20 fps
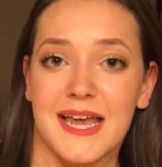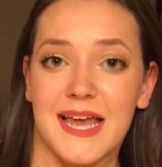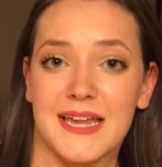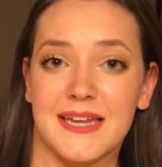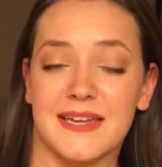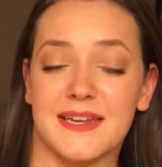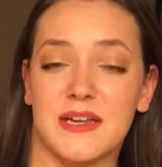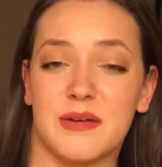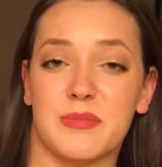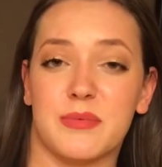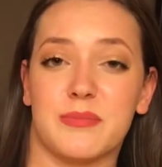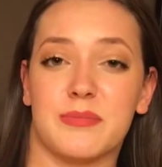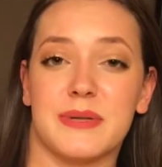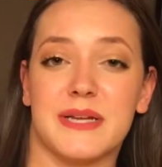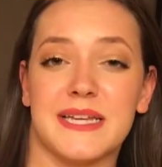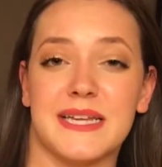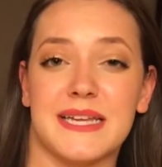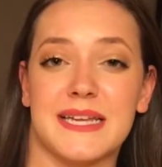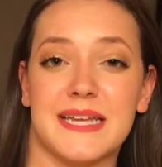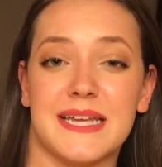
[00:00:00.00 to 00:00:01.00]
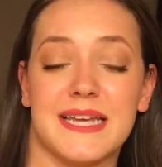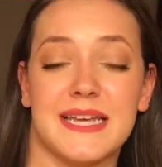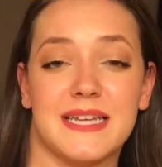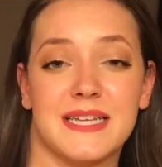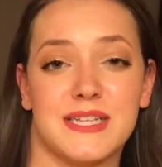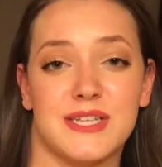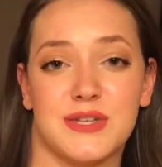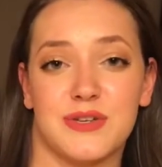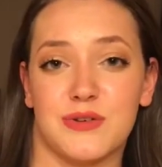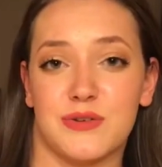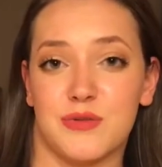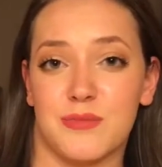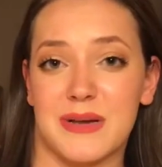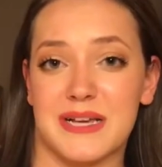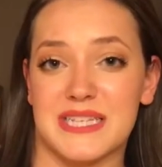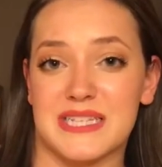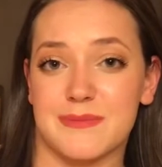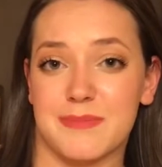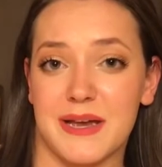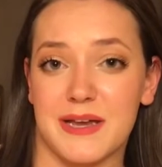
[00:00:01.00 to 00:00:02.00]
ended up bleeding into my
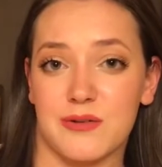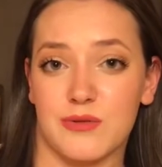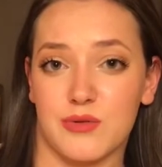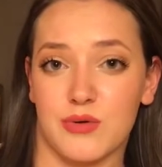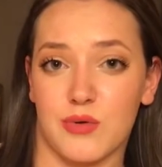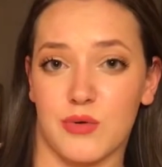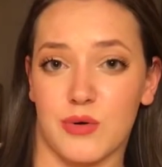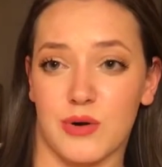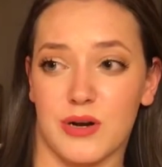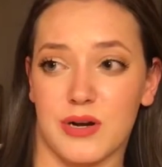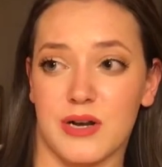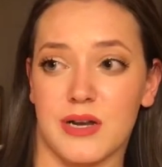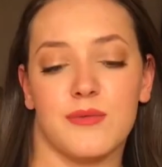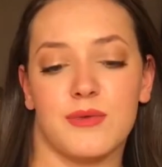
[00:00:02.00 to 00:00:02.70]
spinal cord,